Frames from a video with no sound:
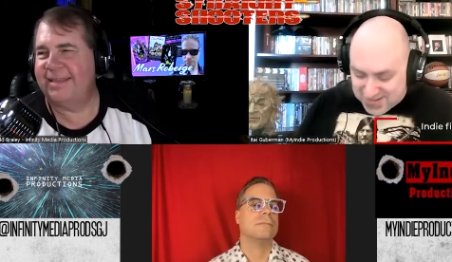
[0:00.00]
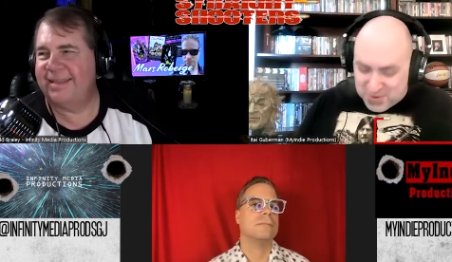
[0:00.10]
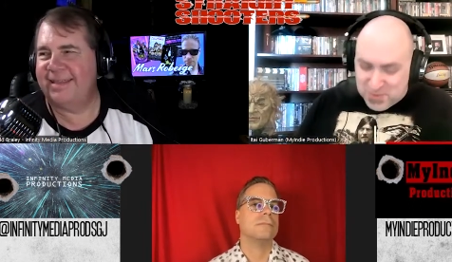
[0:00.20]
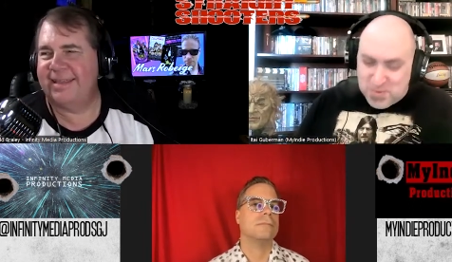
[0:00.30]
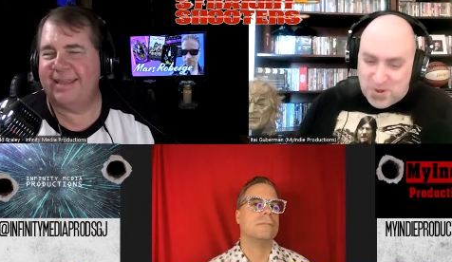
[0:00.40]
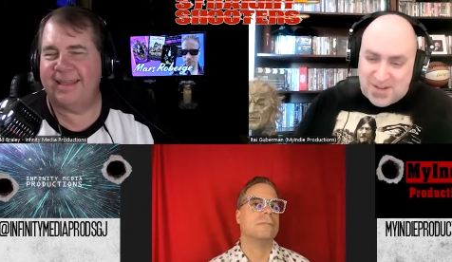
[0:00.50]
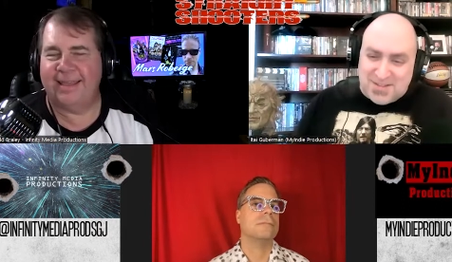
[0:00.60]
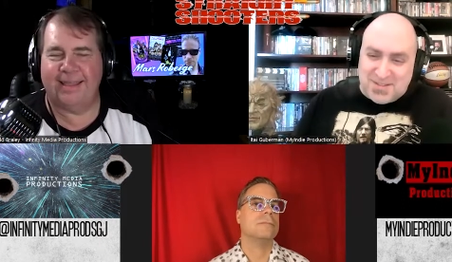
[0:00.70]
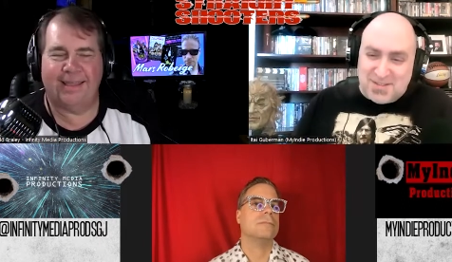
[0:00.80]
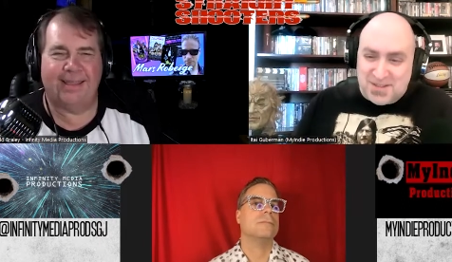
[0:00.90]
Speaker 1: on the
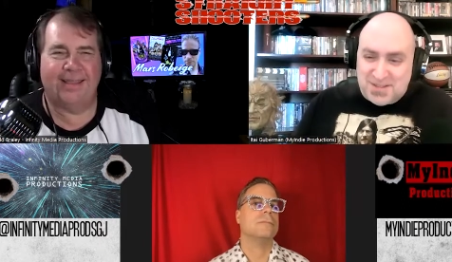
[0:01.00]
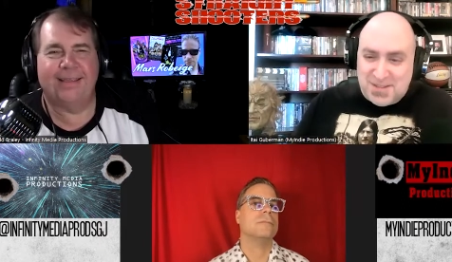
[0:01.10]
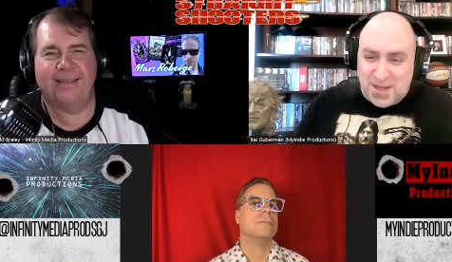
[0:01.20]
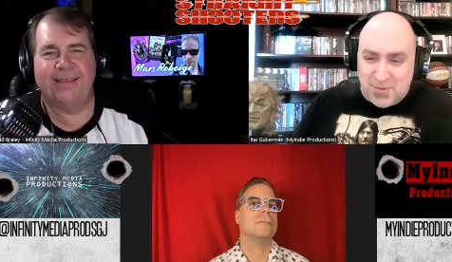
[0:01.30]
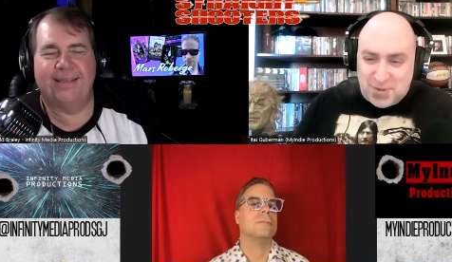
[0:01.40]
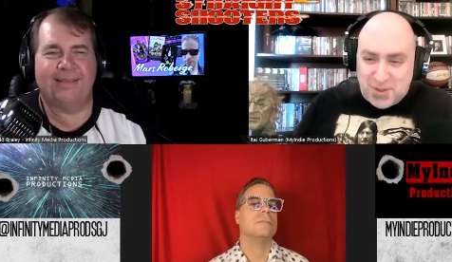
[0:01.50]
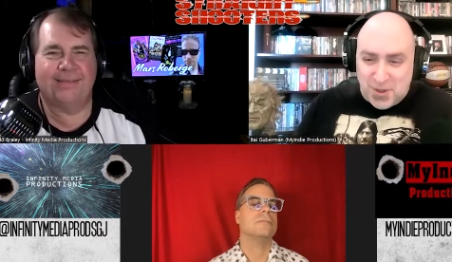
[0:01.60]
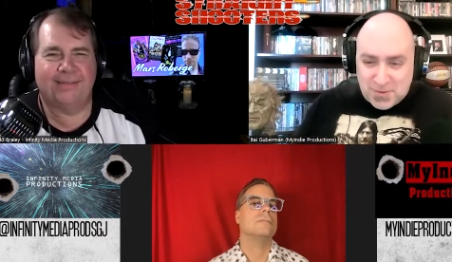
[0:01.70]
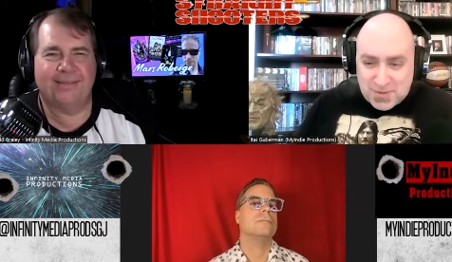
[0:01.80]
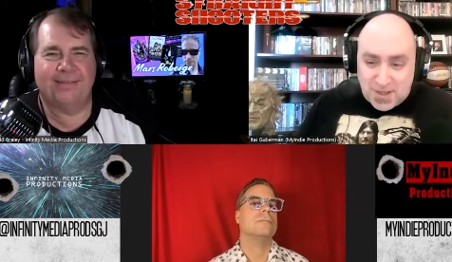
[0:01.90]
practice and see how it
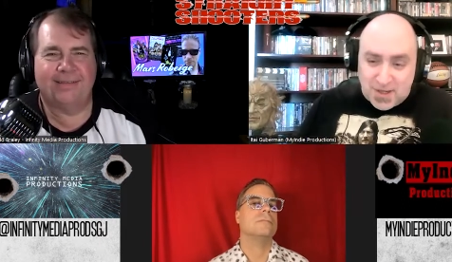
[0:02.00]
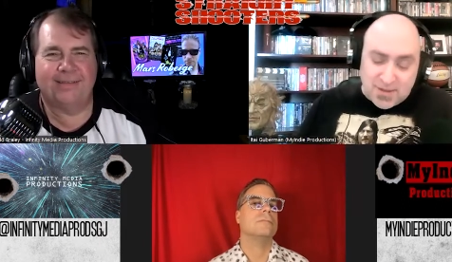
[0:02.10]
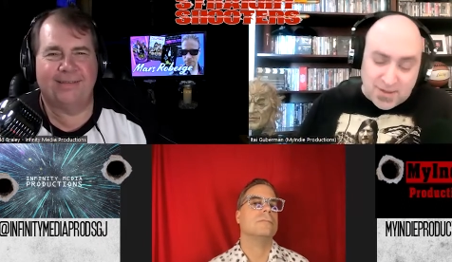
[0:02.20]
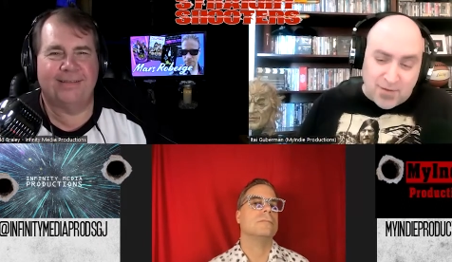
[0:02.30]
goes. And I did